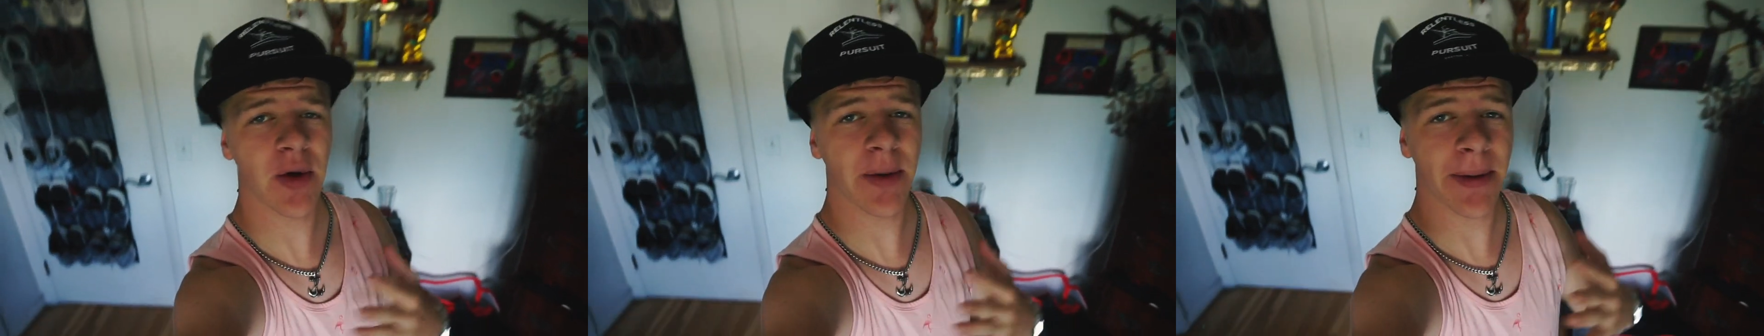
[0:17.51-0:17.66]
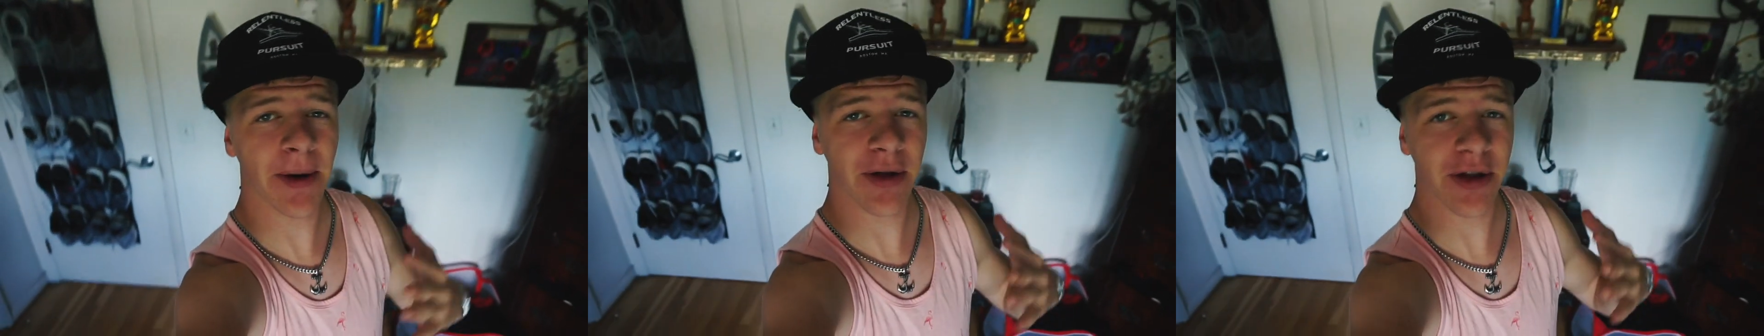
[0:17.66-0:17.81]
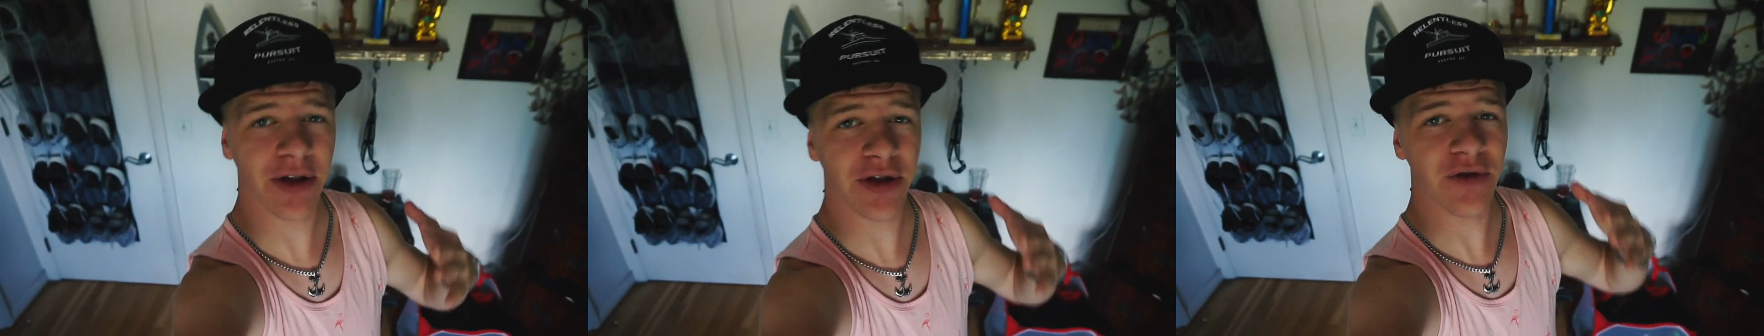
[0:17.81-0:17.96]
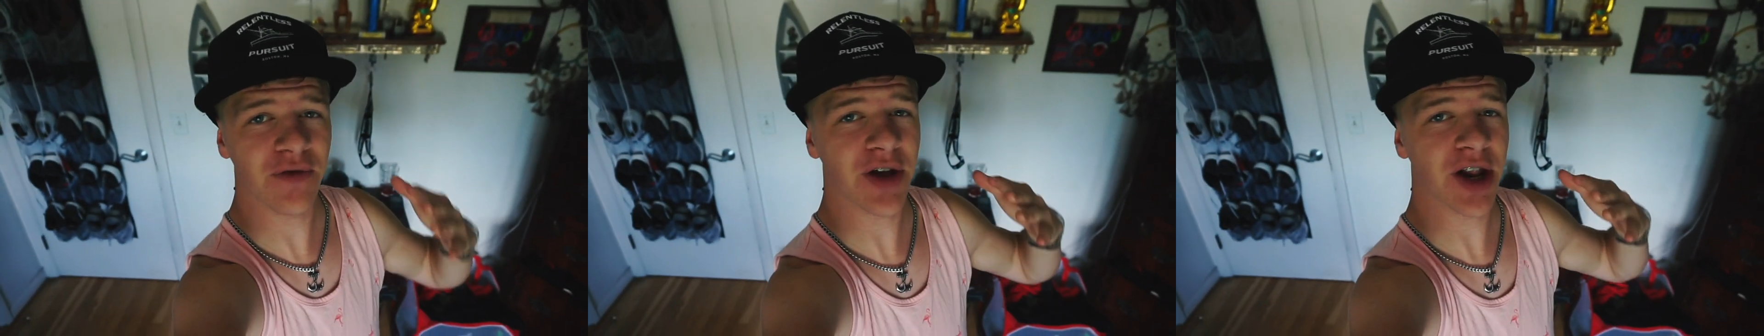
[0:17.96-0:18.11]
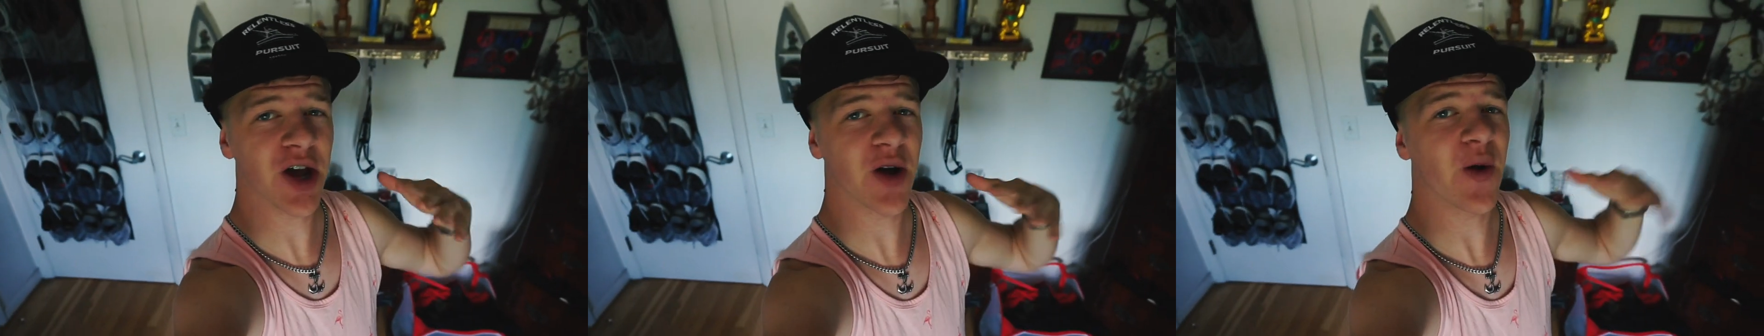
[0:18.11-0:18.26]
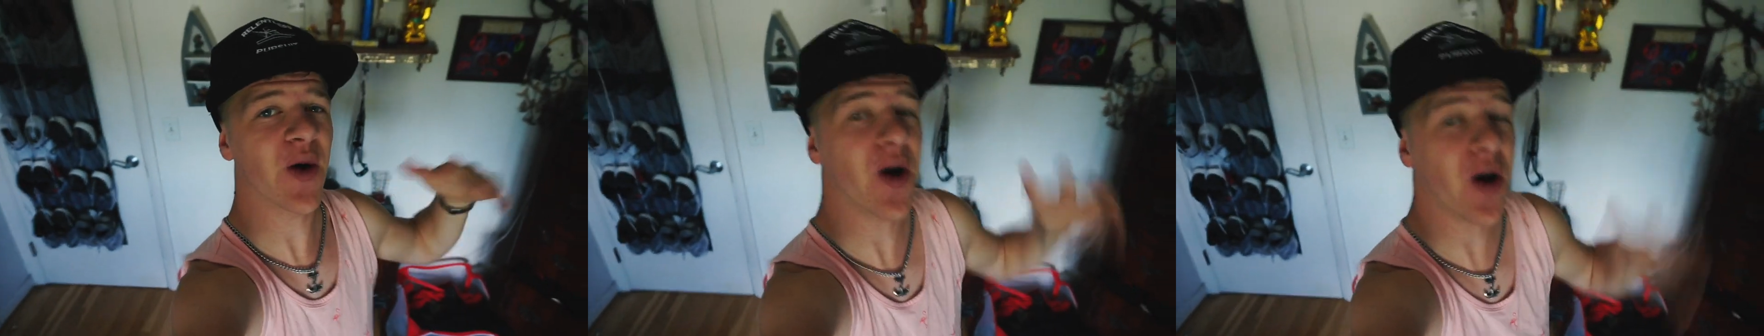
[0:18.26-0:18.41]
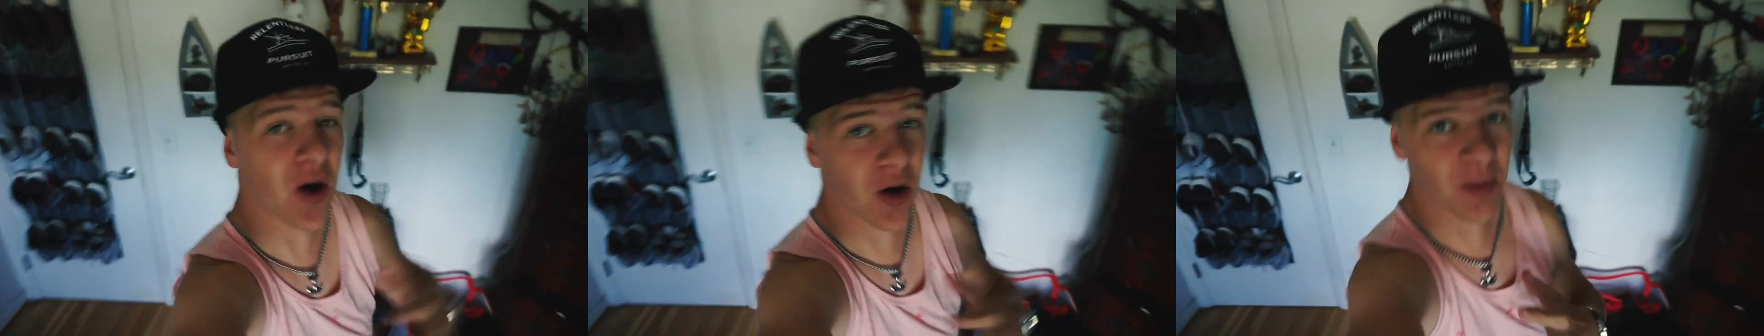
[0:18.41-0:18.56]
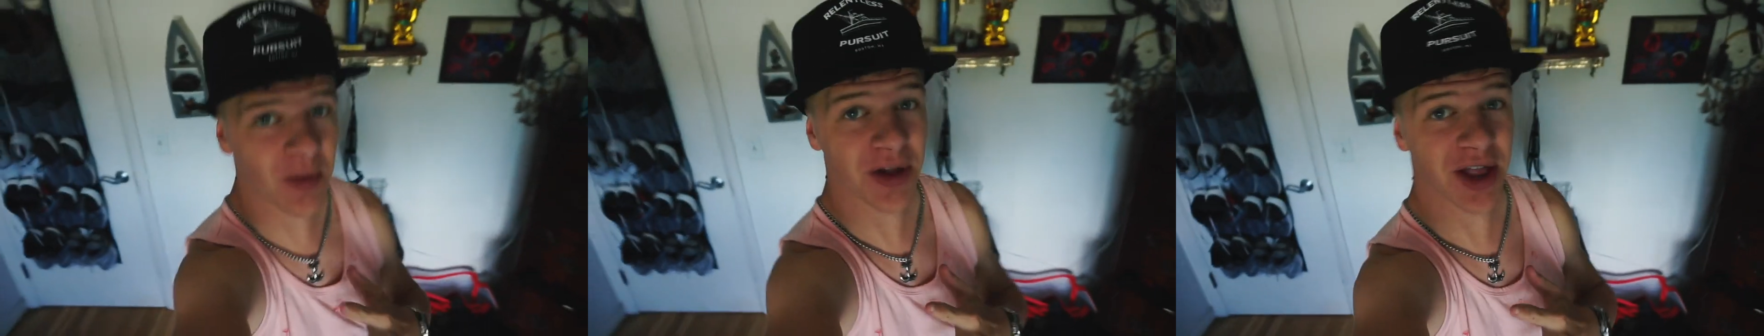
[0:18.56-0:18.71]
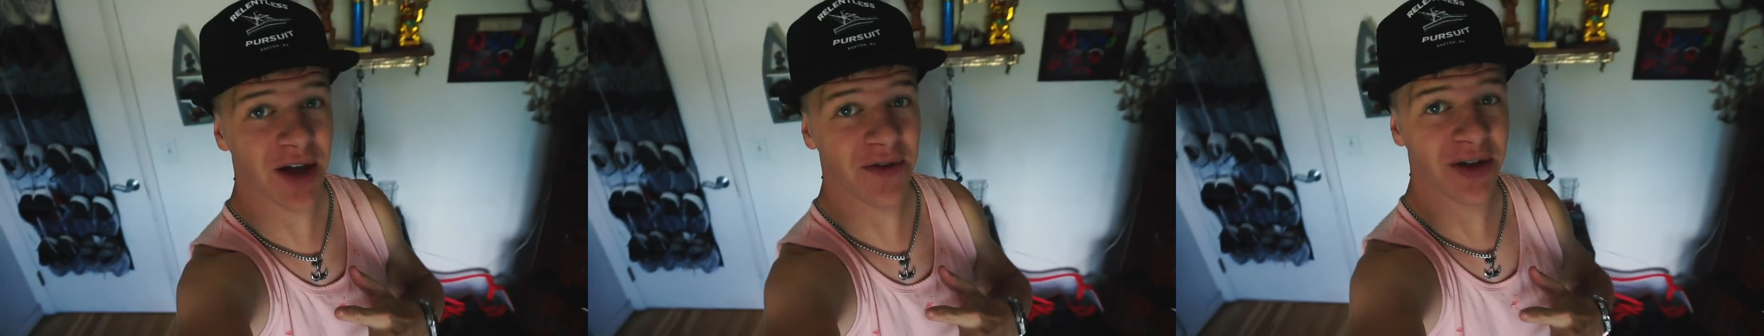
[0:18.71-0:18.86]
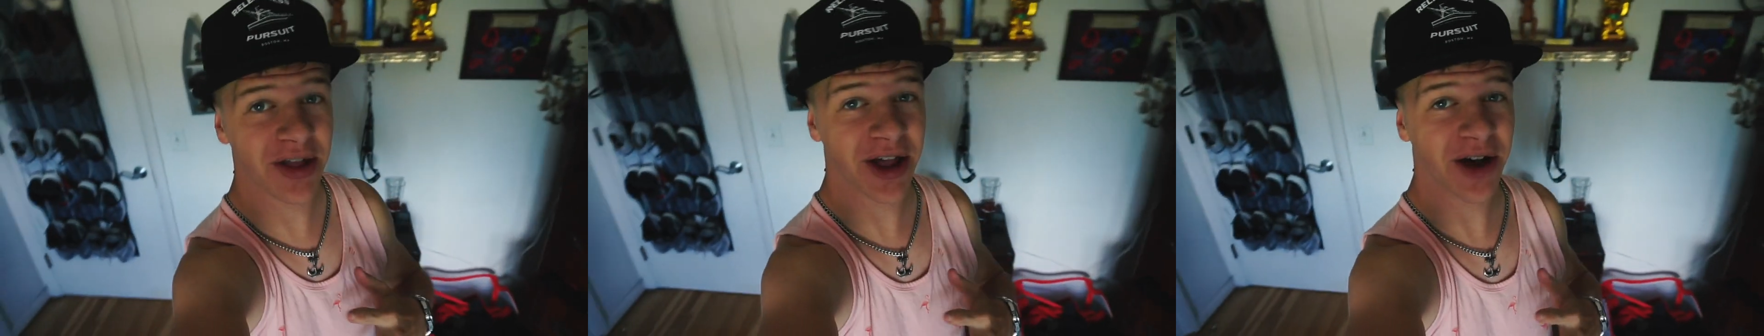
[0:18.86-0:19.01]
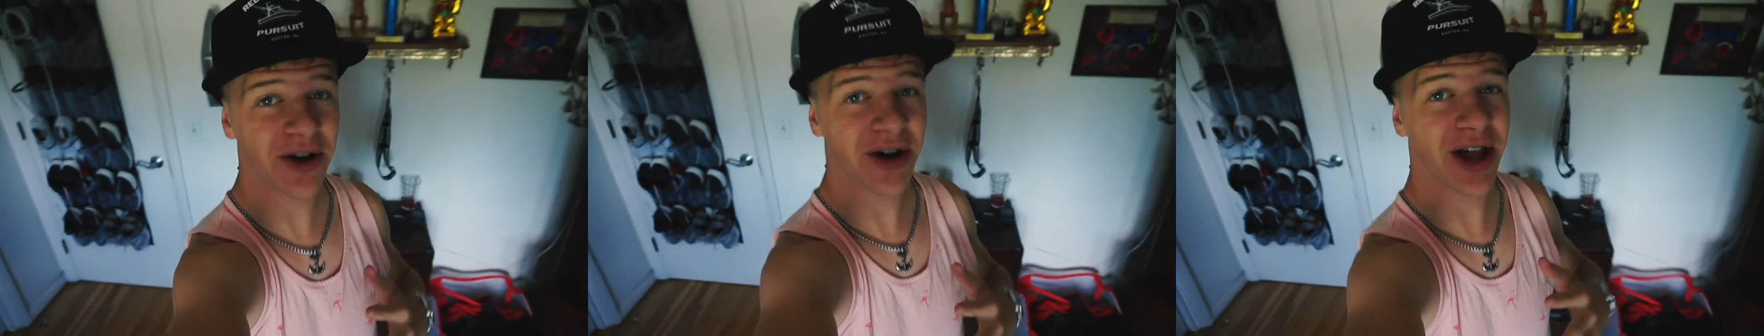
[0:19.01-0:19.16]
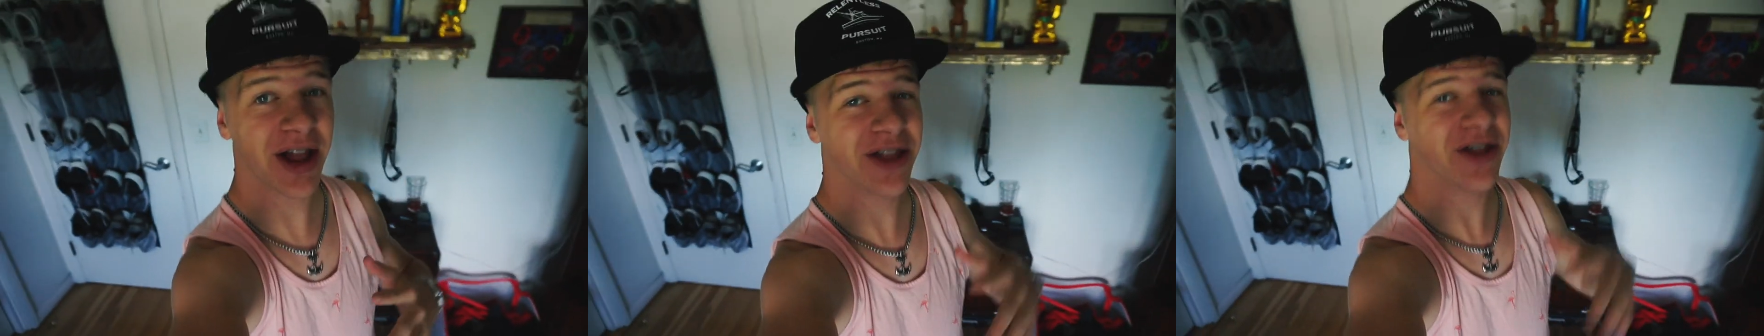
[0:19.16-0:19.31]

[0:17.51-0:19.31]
post a new video almost every single day,